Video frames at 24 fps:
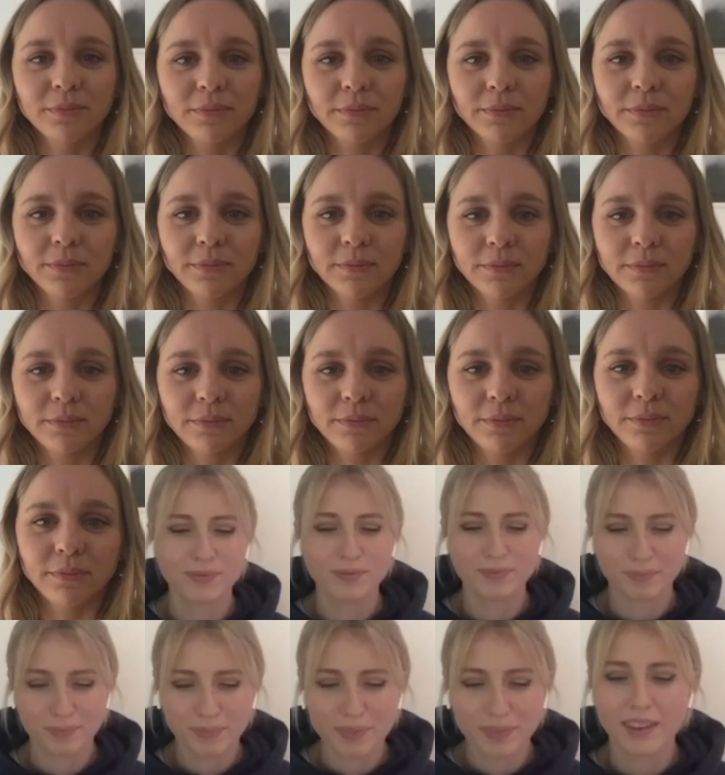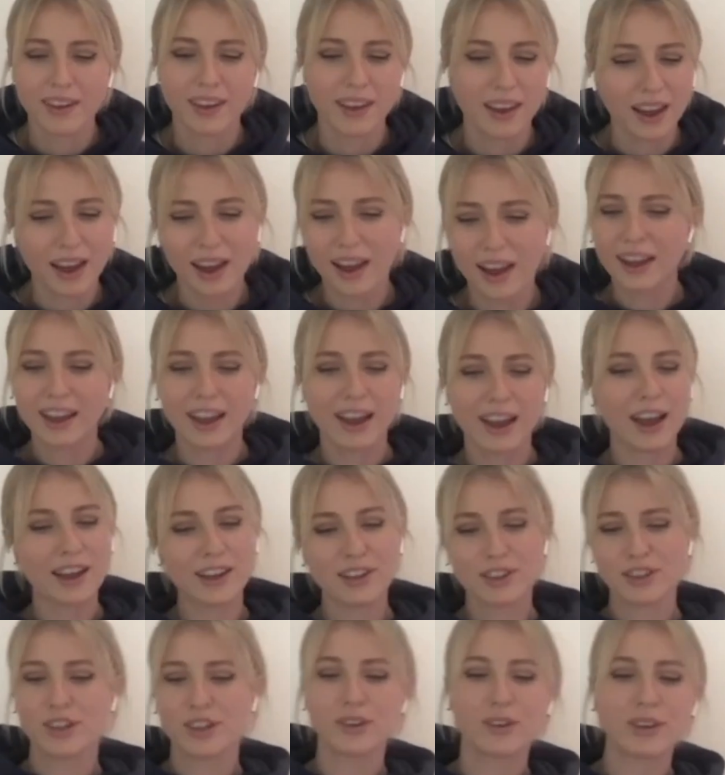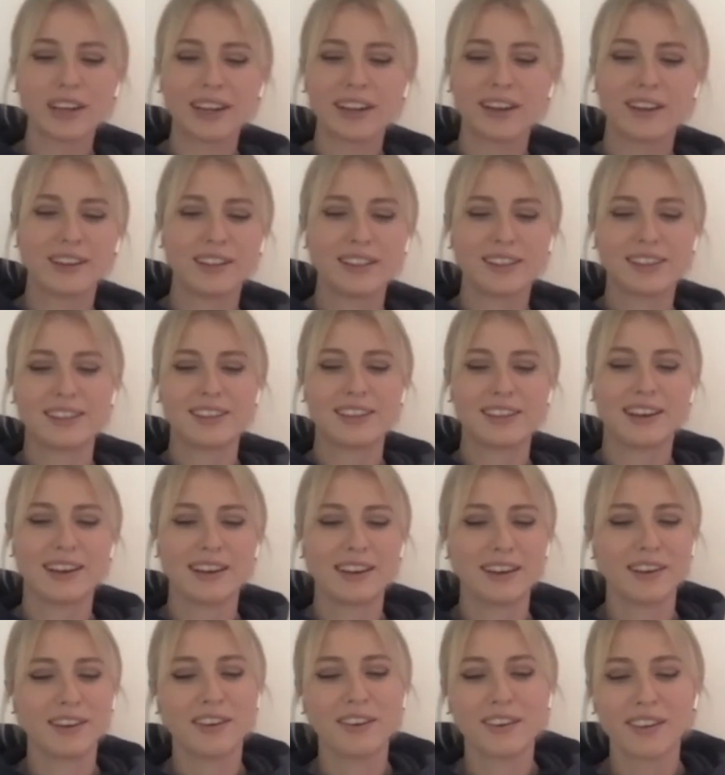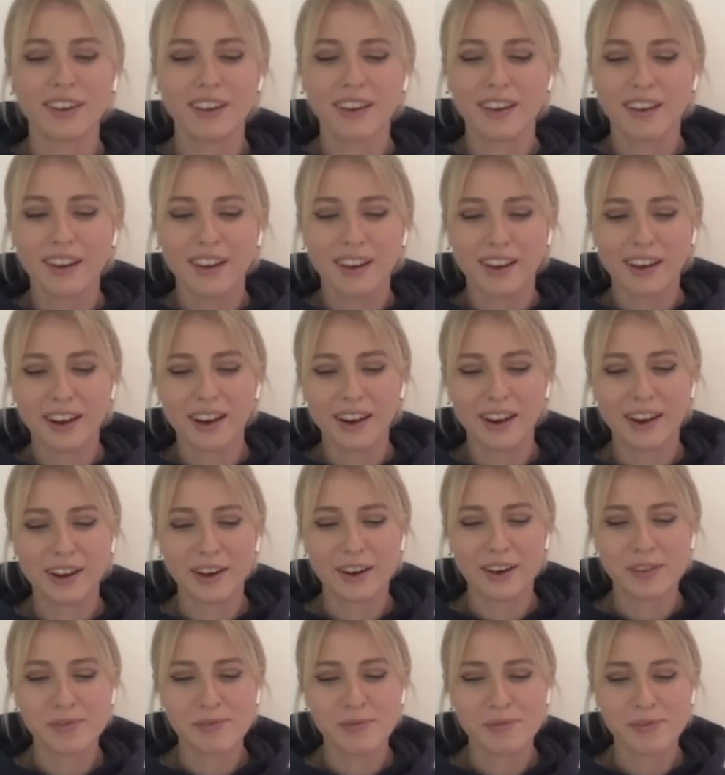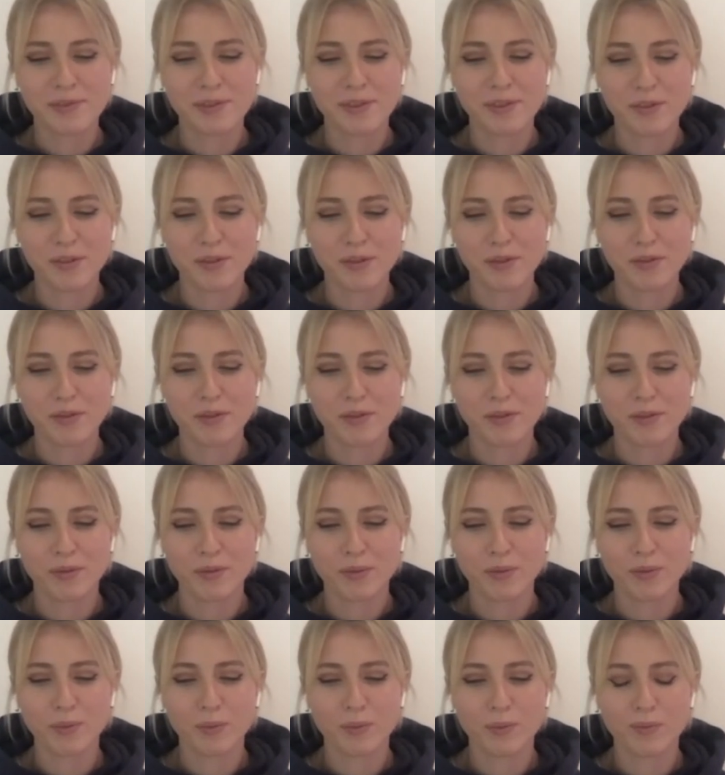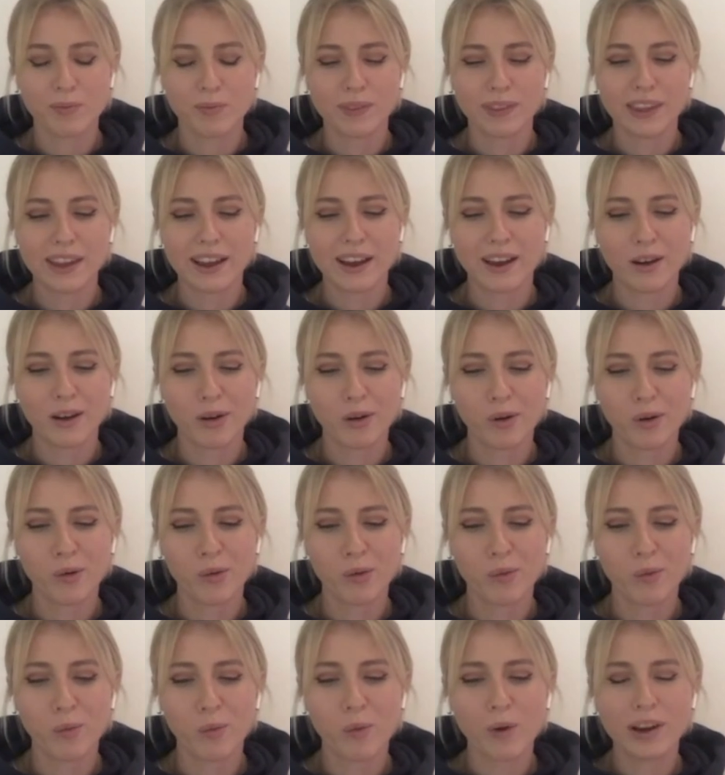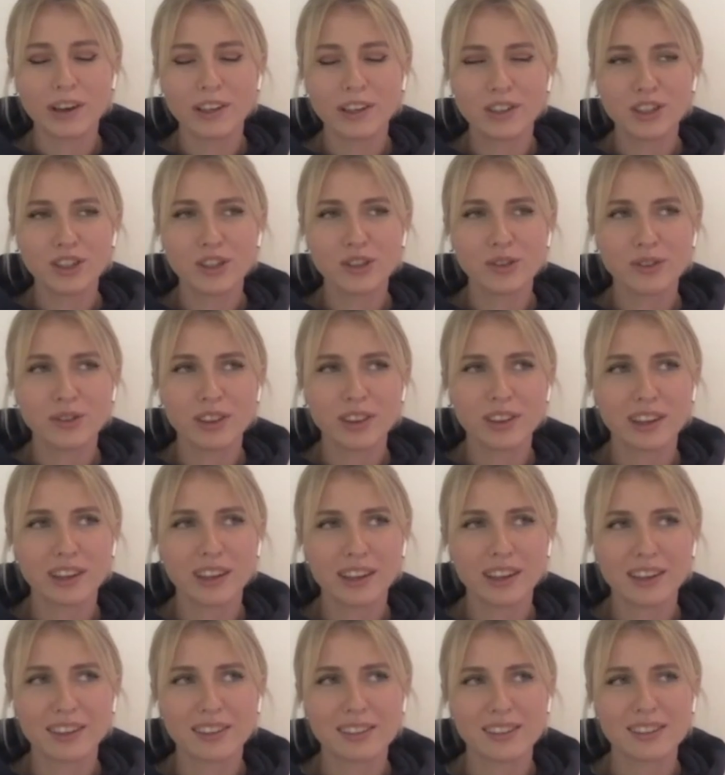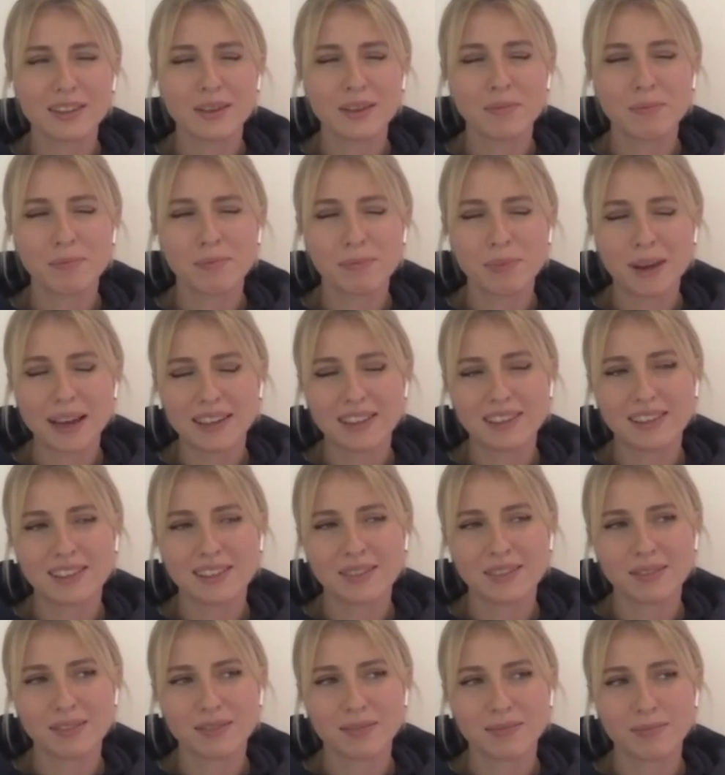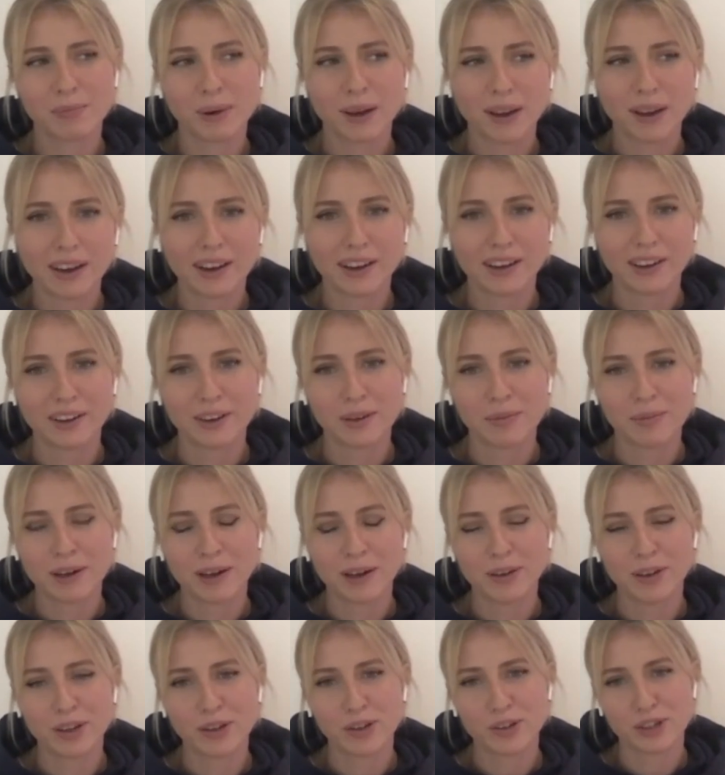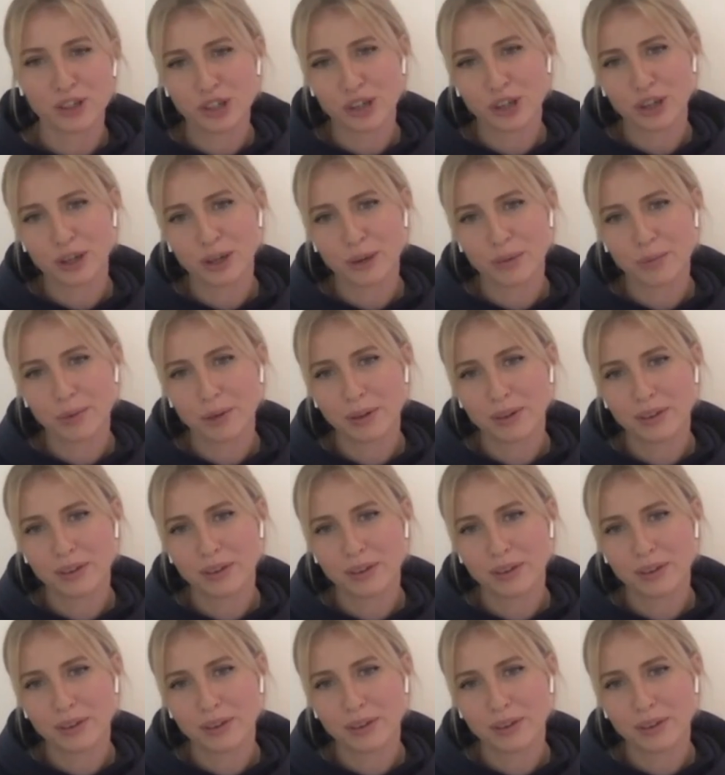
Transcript: Yeah, I totally understand. Um, Now, what do you think is the best part about your job